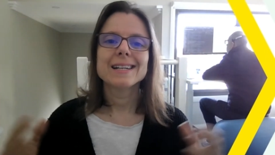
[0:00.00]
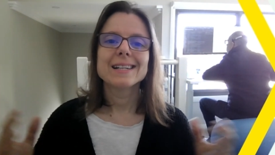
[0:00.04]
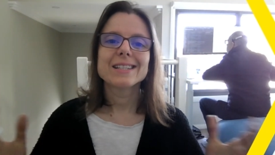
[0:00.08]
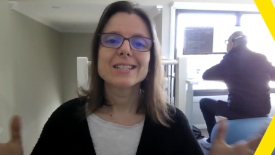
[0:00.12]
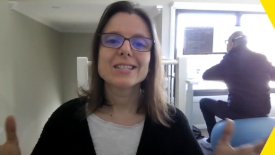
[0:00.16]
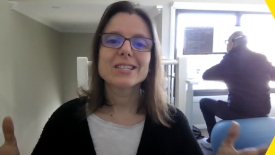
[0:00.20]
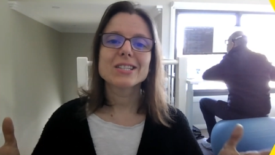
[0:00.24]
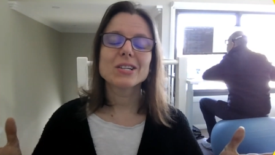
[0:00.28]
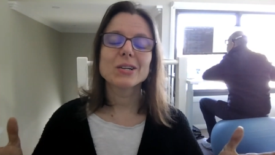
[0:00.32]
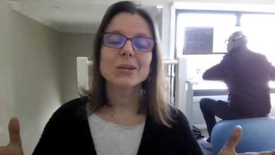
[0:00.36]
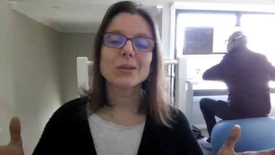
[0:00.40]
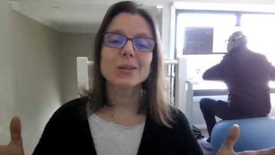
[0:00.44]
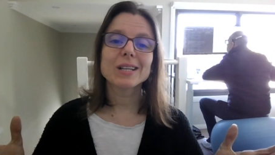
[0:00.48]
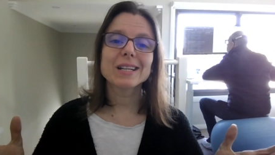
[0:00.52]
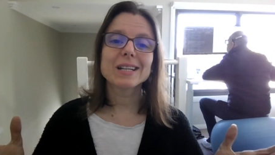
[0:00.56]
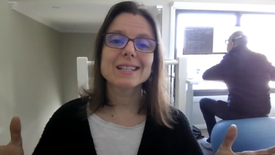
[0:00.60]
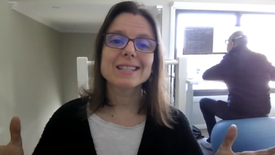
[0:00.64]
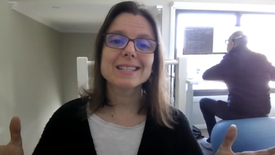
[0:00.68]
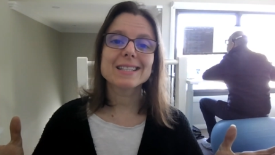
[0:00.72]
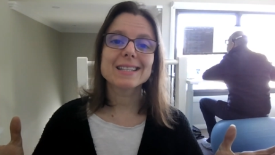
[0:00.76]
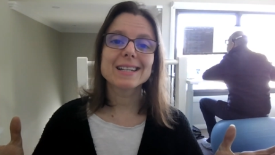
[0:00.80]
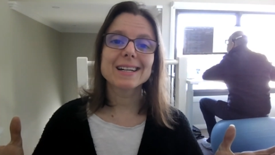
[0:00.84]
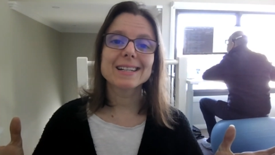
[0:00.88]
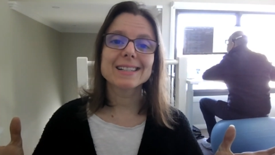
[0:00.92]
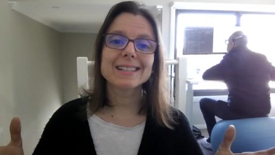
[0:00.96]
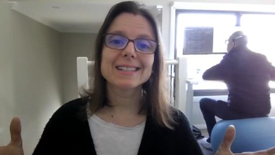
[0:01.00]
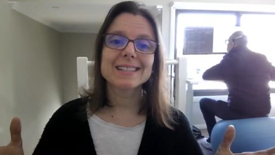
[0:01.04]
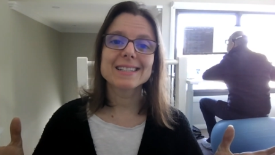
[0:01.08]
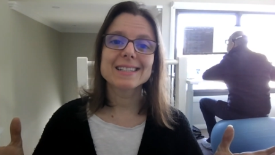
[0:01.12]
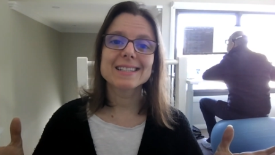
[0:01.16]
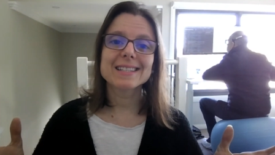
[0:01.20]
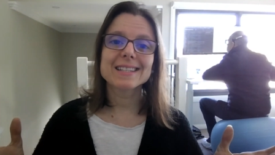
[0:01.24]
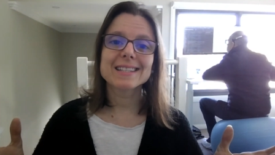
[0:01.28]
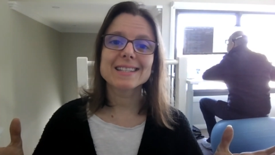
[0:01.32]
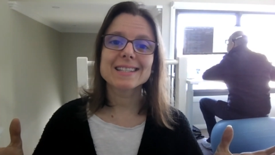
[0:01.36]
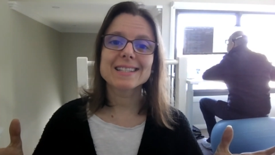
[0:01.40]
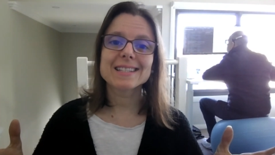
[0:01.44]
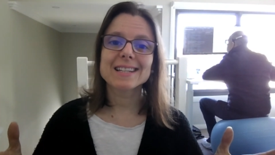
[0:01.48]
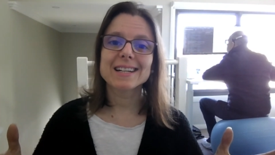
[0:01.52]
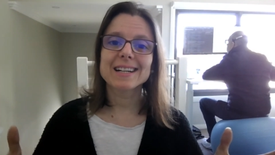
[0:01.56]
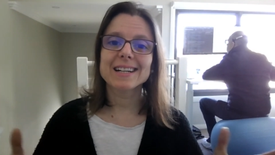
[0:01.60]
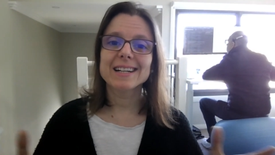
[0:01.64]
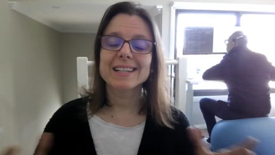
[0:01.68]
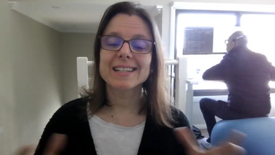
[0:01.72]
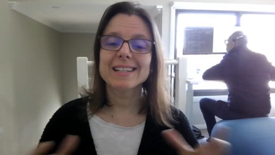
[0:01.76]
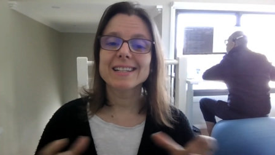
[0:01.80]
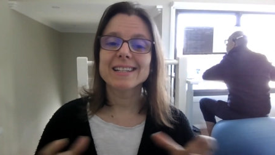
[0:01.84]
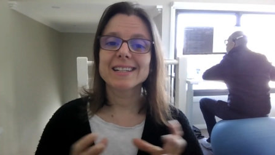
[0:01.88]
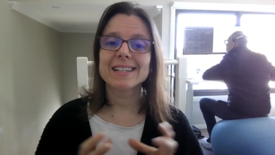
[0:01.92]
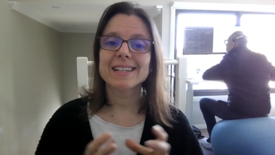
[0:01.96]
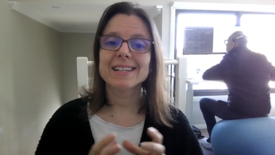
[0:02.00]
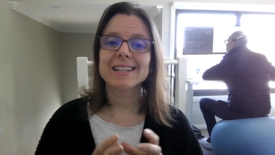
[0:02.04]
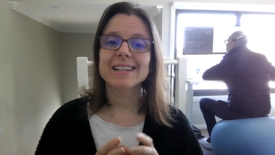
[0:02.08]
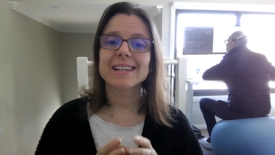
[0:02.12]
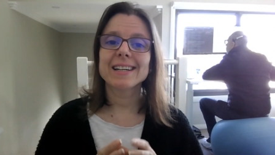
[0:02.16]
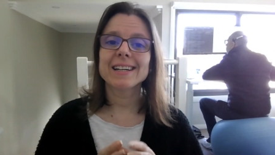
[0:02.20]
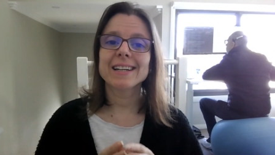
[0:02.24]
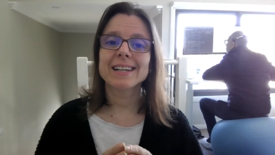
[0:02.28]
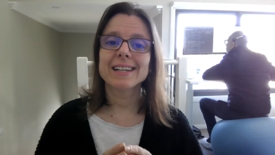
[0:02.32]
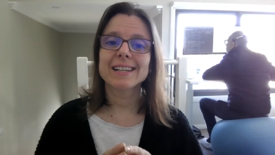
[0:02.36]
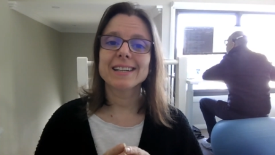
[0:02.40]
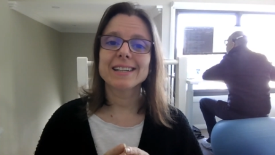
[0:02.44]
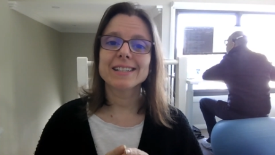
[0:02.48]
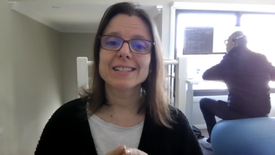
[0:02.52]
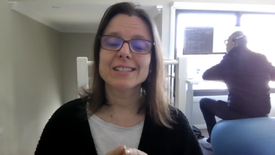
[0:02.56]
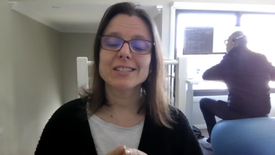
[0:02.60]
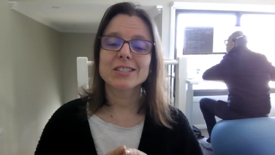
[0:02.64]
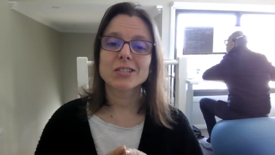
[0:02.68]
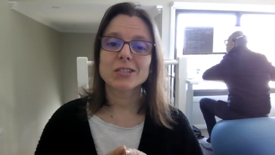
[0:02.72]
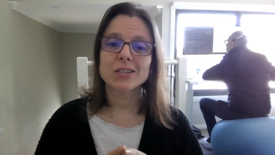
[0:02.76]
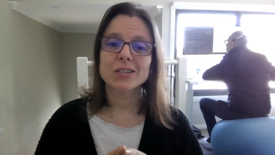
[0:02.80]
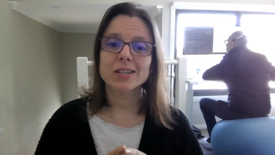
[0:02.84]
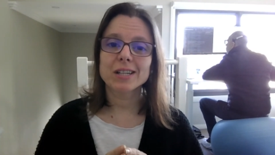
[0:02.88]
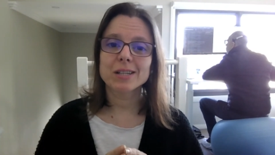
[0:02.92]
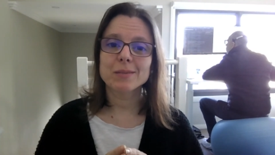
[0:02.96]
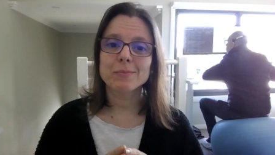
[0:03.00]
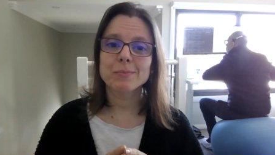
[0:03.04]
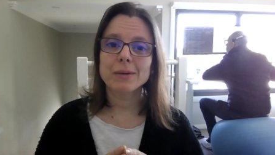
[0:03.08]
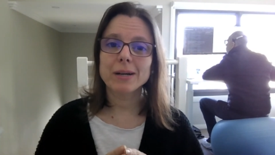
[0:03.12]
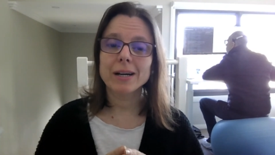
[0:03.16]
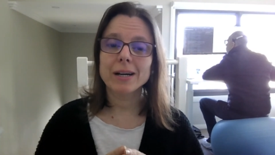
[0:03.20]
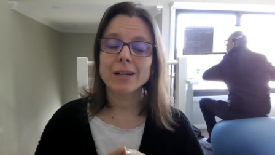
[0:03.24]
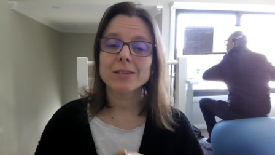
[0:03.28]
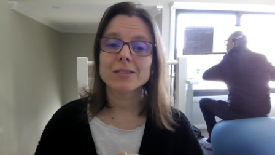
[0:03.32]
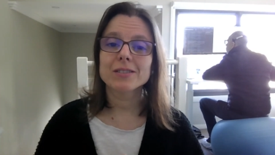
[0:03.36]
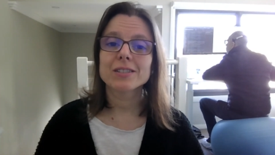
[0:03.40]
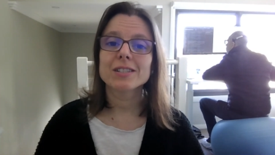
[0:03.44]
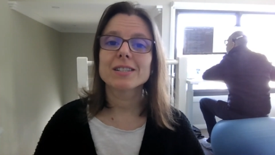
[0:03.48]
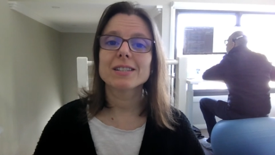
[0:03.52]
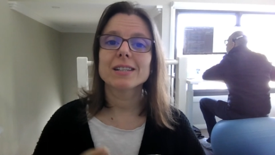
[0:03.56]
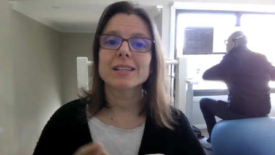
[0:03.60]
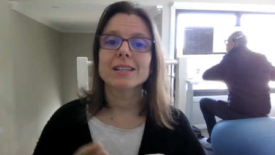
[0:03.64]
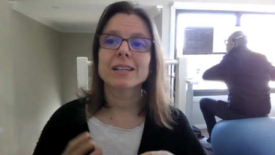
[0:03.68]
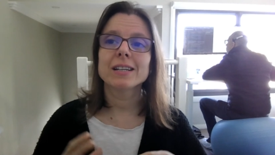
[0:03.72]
So let's start this Insider and talk about